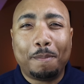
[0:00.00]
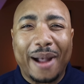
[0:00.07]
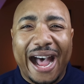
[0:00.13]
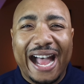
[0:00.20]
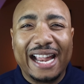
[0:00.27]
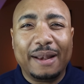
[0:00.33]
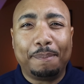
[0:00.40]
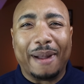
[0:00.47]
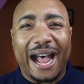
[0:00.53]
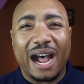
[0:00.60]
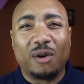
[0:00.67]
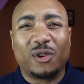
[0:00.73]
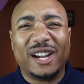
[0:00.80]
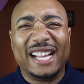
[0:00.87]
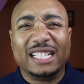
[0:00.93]
your buying
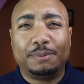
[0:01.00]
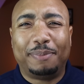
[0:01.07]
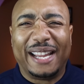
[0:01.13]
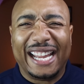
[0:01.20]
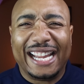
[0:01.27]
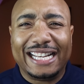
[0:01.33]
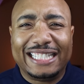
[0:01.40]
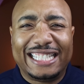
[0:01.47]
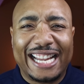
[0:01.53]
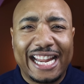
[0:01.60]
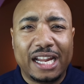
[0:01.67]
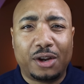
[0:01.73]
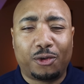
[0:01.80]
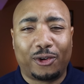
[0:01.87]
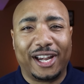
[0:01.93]
power is being
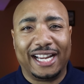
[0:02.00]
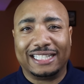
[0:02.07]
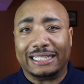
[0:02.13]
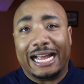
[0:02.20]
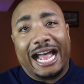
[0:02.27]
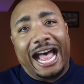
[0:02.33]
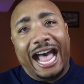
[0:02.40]
decreased?